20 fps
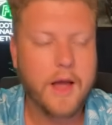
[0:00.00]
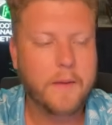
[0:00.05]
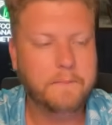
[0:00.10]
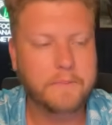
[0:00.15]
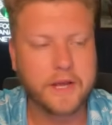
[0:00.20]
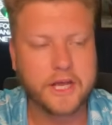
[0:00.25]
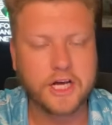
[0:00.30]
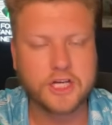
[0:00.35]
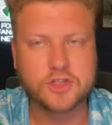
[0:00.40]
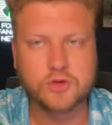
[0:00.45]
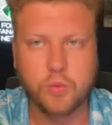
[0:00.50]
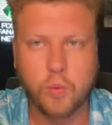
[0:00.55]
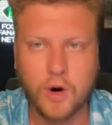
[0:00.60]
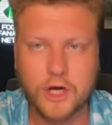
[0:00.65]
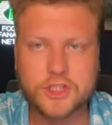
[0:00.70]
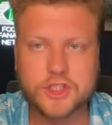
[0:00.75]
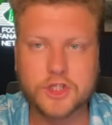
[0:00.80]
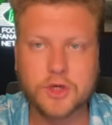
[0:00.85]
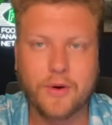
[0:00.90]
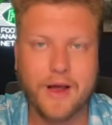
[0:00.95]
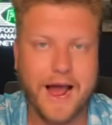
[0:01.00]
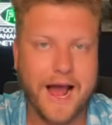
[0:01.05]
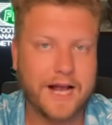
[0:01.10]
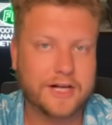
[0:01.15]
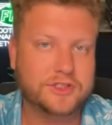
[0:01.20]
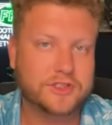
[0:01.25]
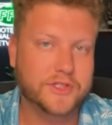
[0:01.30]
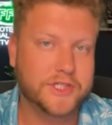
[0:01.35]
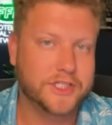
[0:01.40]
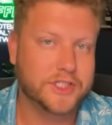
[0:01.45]
because what you
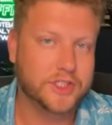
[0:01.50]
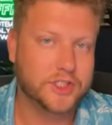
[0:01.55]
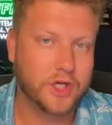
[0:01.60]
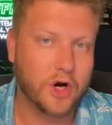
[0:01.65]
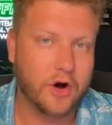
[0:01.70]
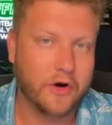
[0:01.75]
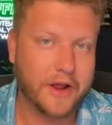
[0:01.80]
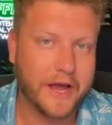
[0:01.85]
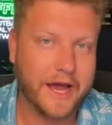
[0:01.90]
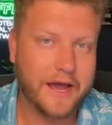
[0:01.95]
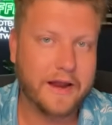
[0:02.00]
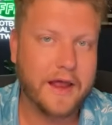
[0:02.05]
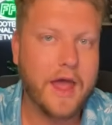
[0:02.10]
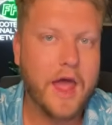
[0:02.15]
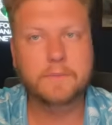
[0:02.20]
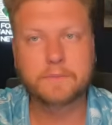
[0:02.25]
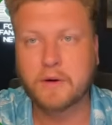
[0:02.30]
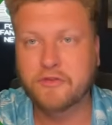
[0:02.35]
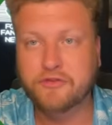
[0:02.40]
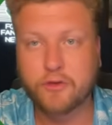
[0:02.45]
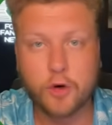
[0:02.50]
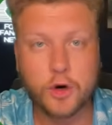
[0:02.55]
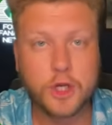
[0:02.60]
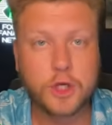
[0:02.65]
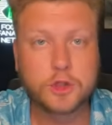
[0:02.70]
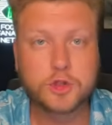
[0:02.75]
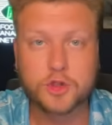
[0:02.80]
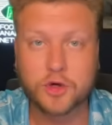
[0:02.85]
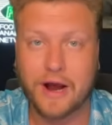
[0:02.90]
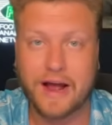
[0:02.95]
actually start at before
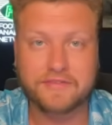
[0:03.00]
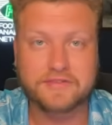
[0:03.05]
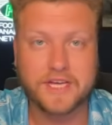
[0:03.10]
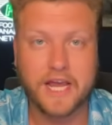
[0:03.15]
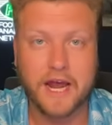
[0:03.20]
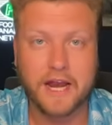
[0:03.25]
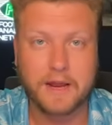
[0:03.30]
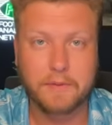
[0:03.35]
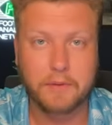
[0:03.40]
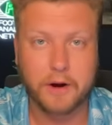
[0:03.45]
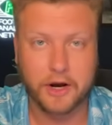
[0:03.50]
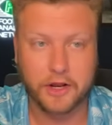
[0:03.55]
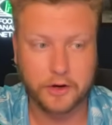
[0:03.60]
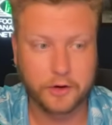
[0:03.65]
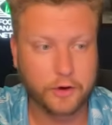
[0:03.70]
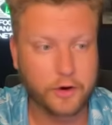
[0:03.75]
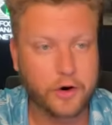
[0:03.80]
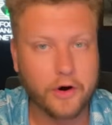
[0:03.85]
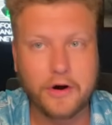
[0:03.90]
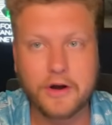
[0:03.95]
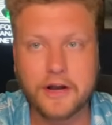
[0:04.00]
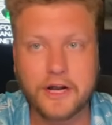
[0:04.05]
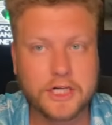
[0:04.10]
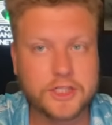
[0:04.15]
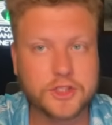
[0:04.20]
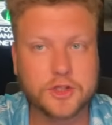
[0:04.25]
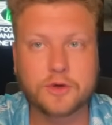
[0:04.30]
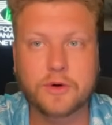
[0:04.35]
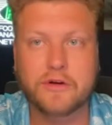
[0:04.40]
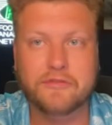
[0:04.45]
you draft anybody, your
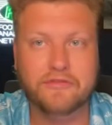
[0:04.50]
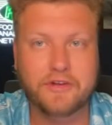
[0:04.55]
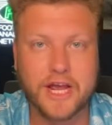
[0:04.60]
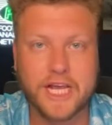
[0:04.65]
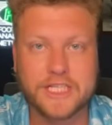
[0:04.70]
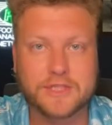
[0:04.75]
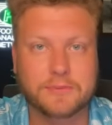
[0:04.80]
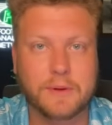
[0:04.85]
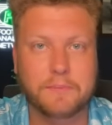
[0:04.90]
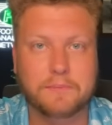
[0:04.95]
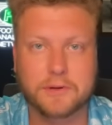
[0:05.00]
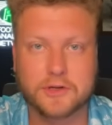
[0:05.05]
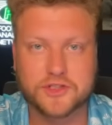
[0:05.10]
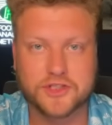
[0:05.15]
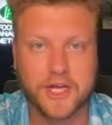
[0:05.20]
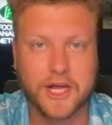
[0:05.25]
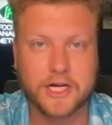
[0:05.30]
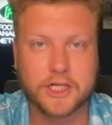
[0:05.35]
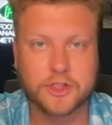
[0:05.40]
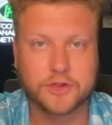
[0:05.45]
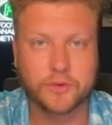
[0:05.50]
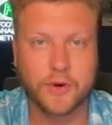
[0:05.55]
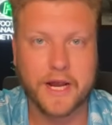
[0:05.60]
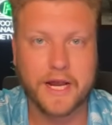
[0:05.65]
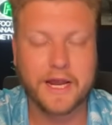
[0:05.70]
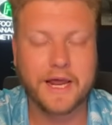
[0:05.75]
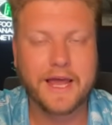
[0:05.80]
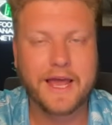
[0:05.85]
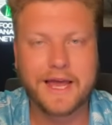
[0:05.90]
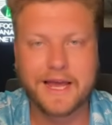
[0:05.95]
initial advancement percentage
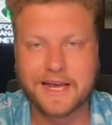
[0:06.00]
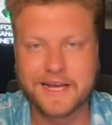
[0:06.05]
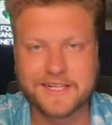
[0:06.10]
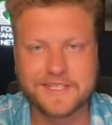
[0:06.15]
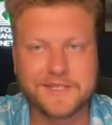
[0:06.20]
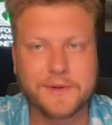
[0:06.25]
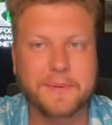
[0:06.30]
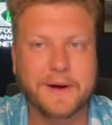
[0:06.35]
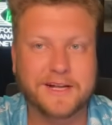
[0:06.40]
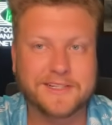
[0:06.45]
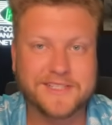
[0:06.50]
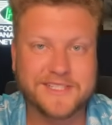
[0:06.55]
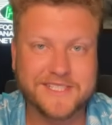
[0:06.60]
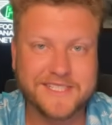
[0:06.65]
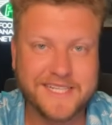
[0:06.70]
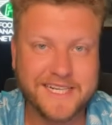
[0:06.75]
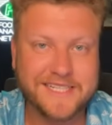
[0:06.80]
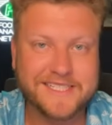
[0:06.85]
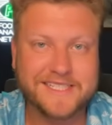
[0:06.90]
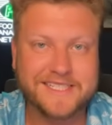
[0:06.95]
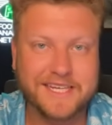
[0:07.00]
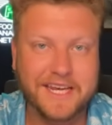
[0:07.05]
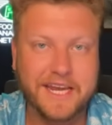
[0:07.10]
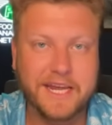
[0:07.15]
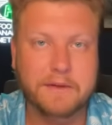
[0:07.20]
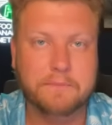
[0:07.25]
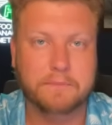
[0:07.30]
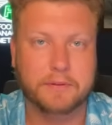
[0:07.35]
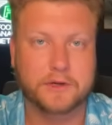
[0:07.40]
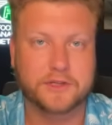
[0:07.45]
rate is about
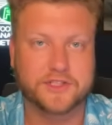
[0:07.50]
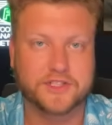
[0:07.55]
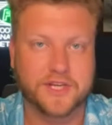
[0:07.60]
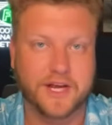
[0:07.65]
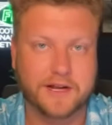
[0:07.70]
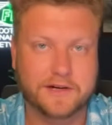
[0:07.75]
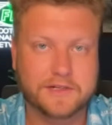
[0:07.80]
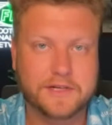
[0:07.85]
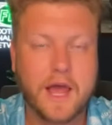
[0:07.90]
16%,